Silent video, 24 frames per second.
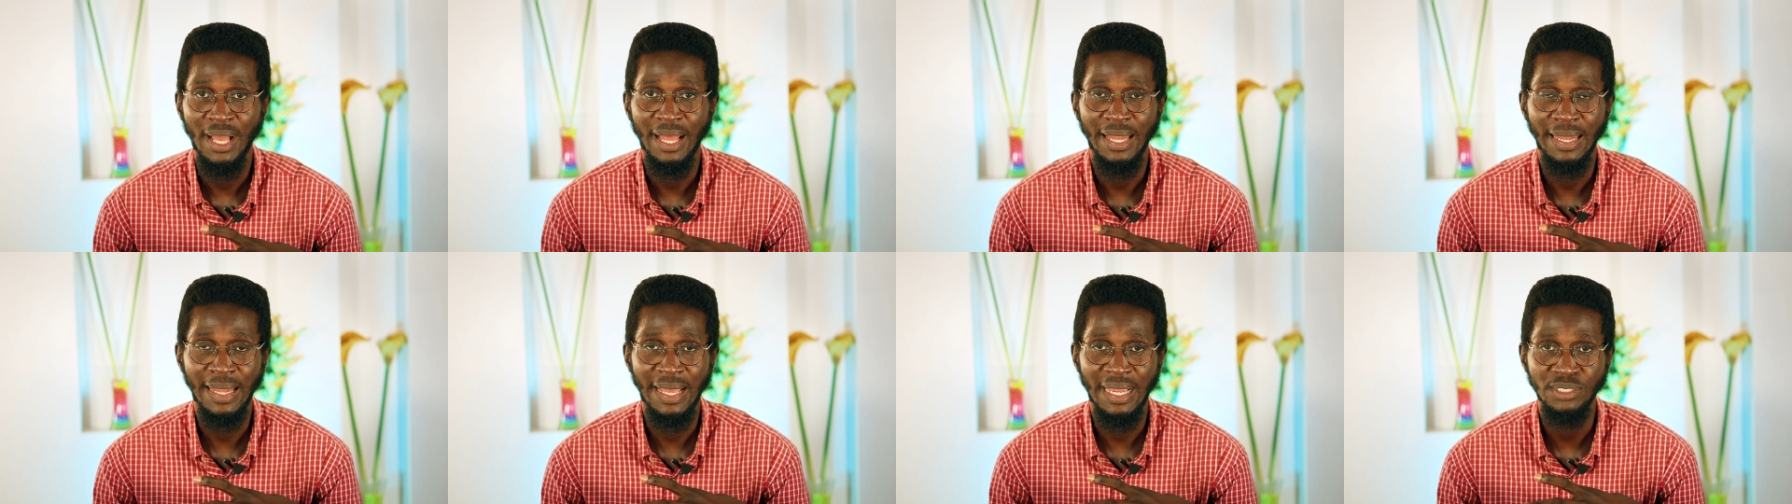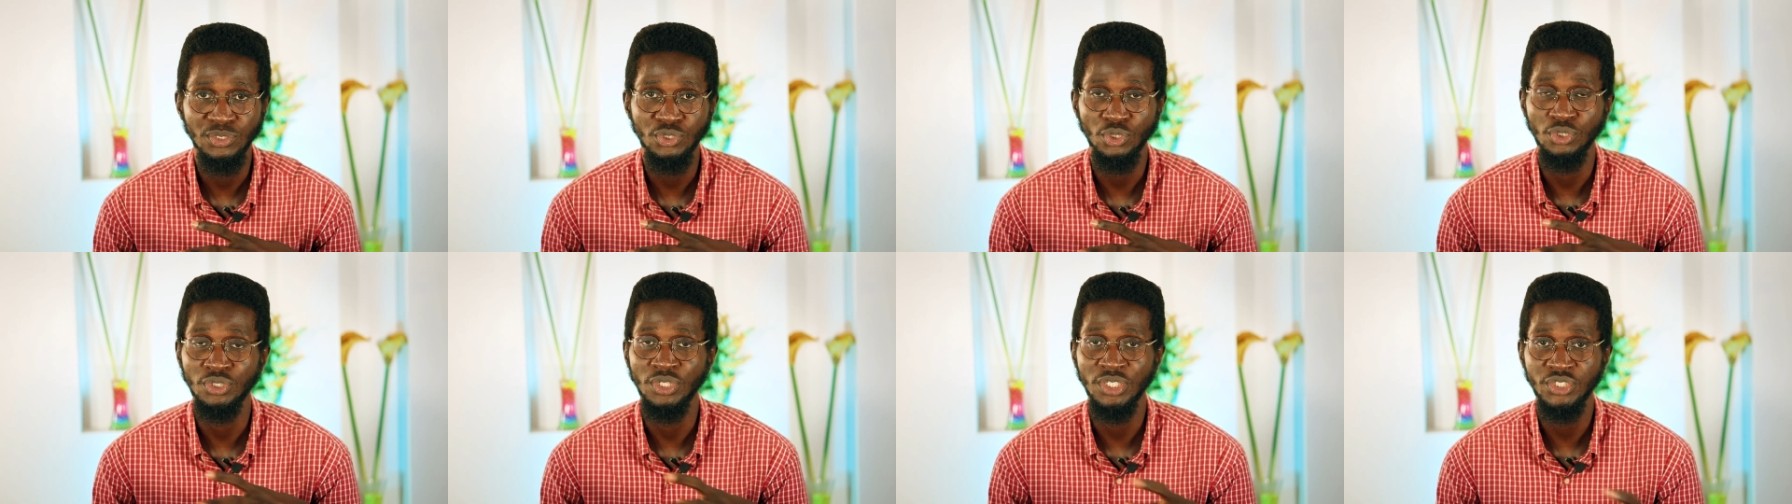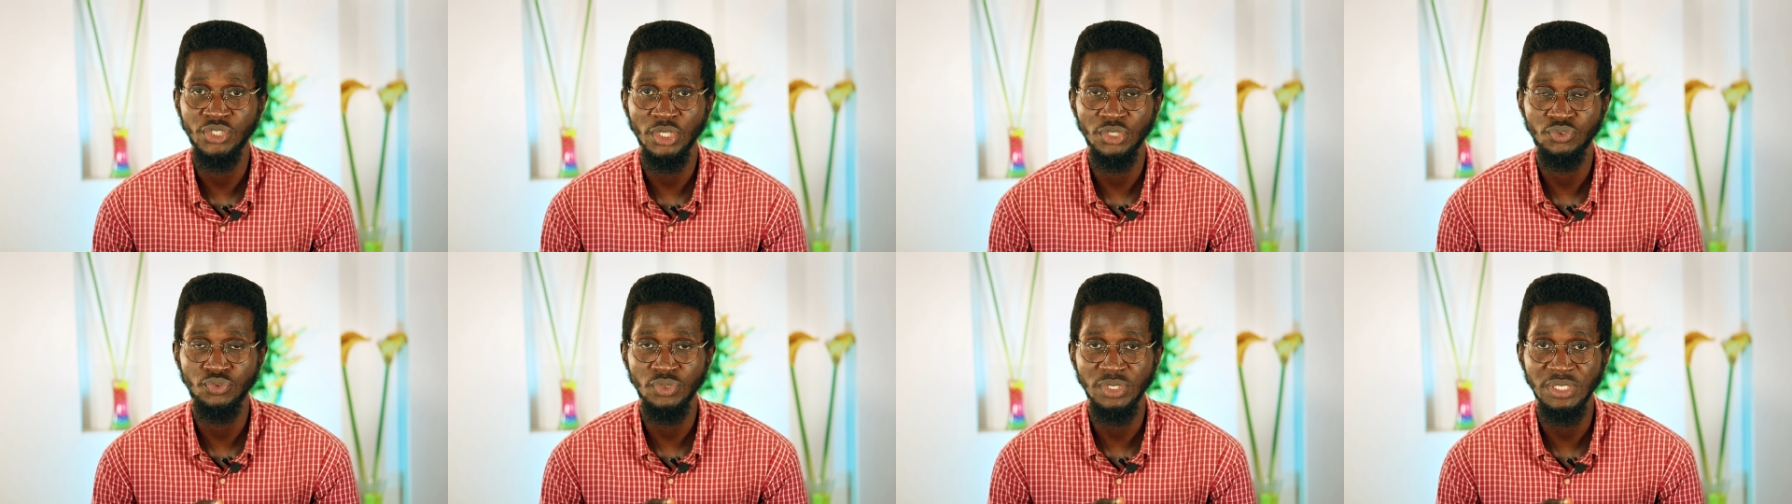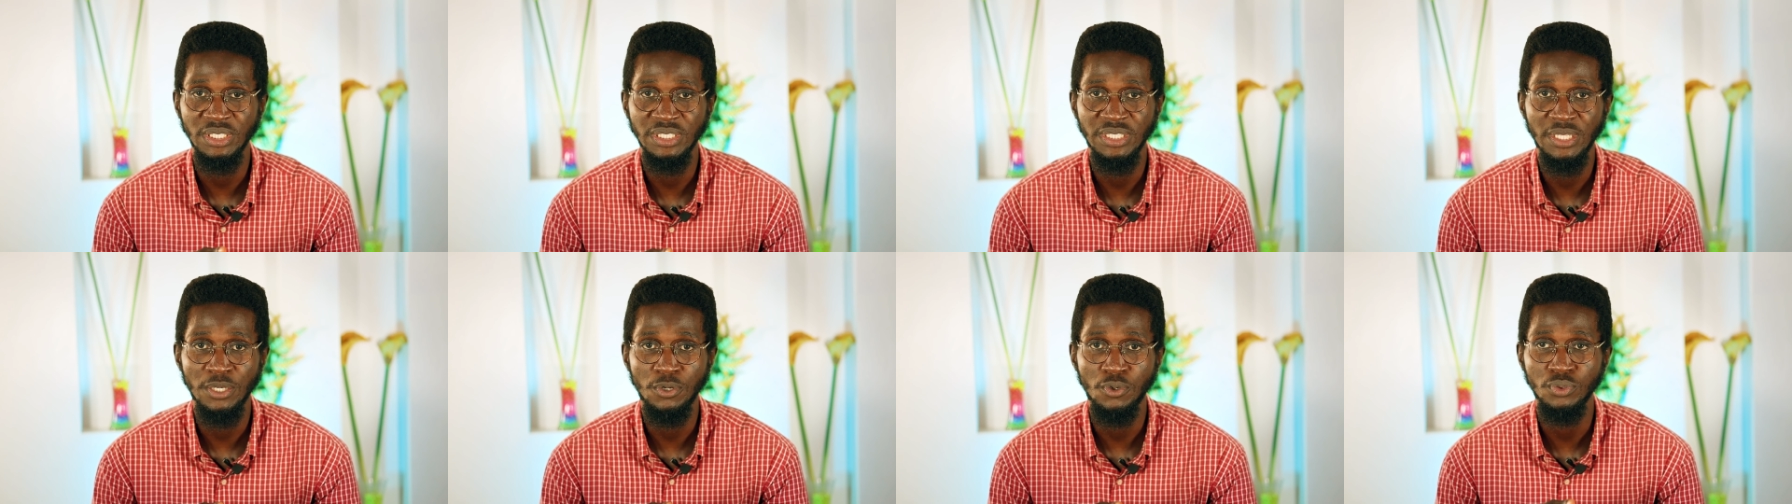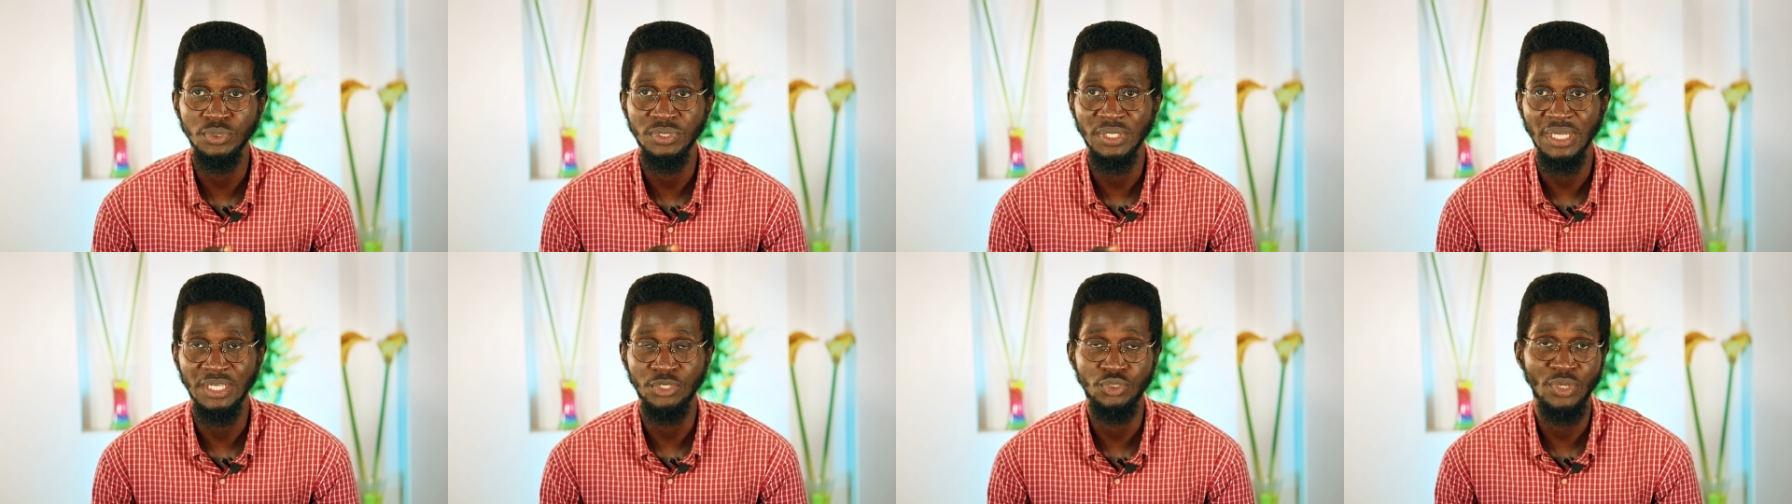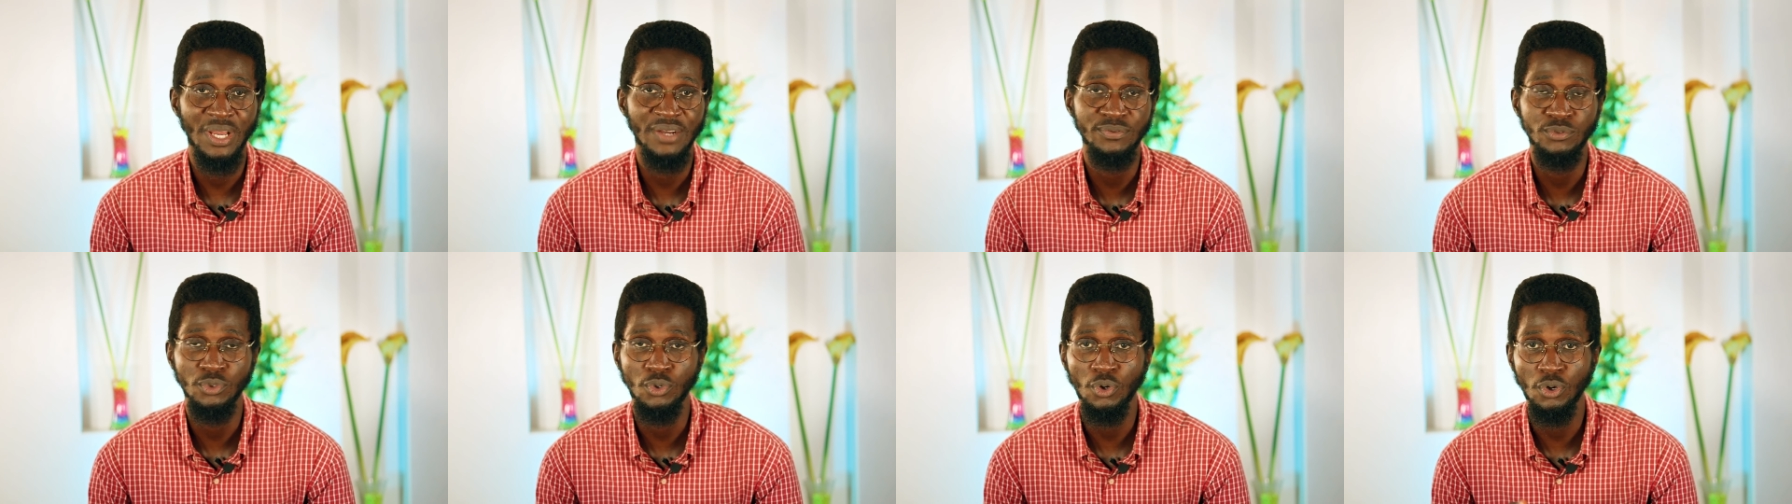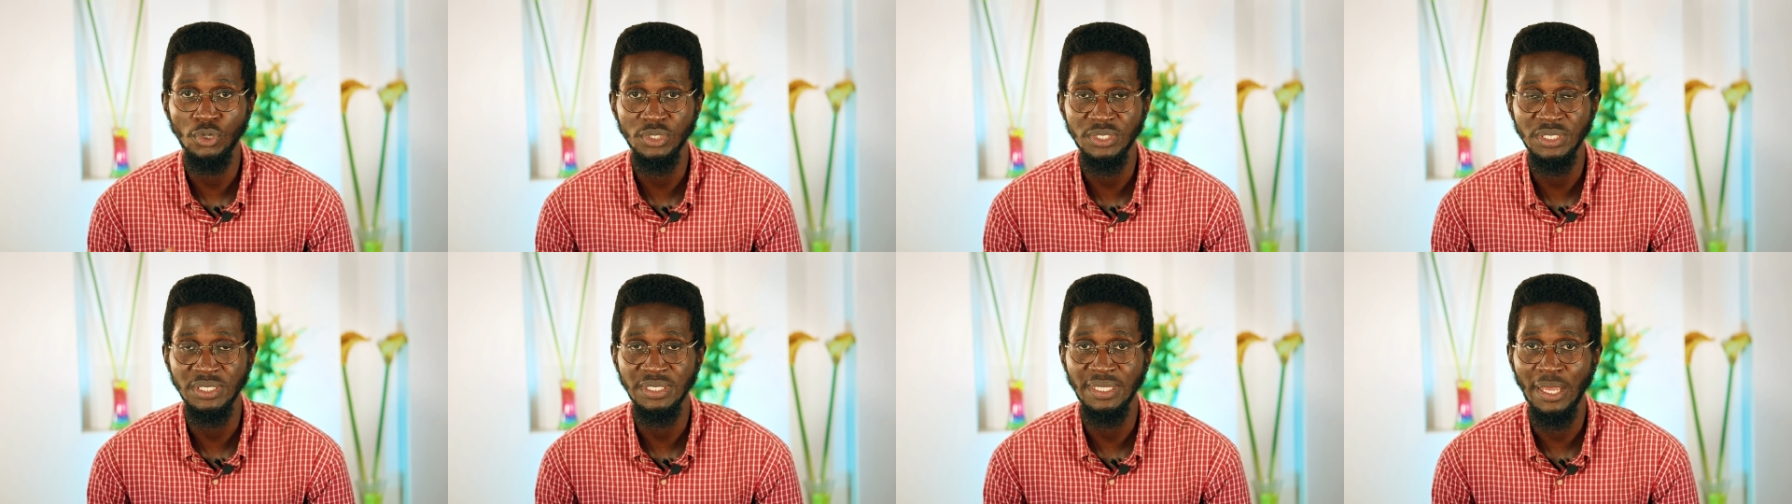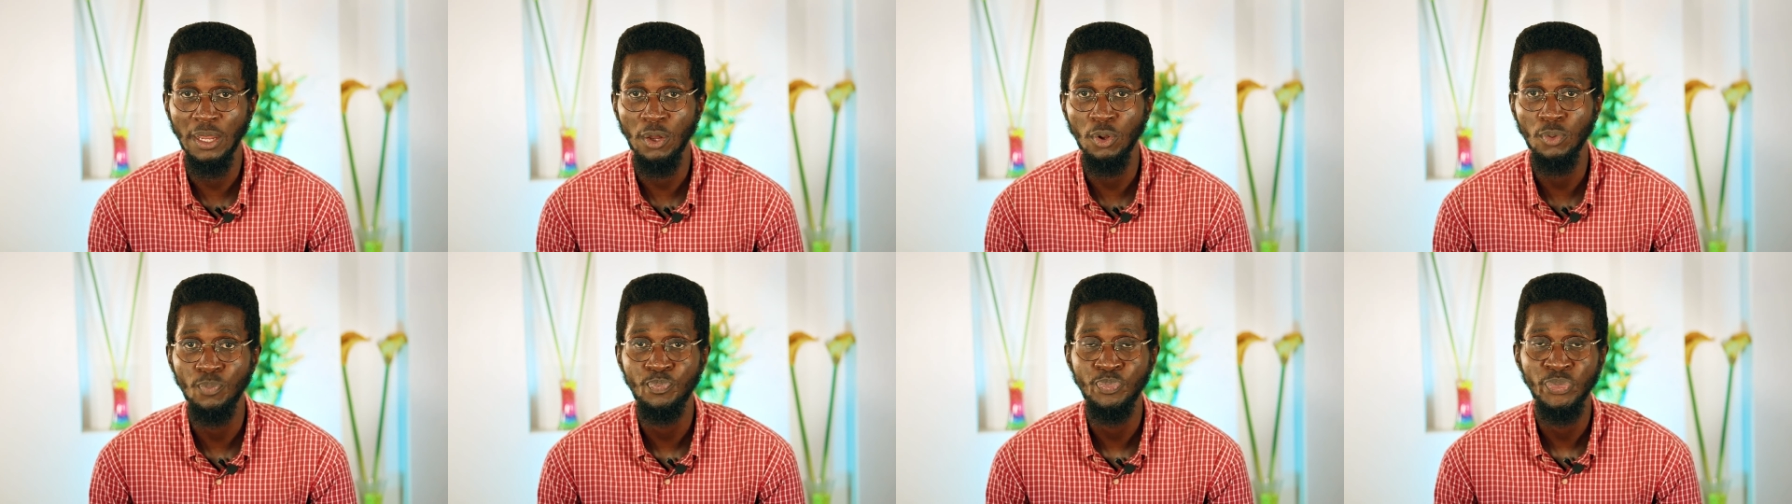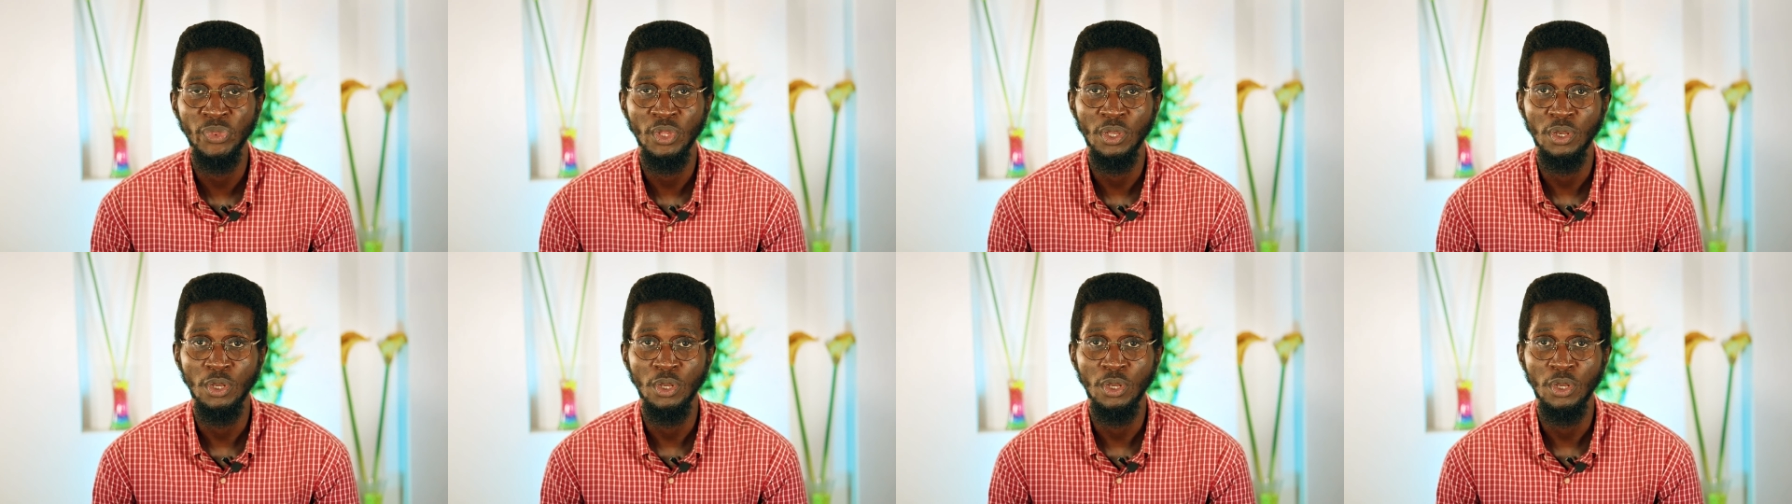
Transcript: lines or unnecessary details, and you have to cut it down.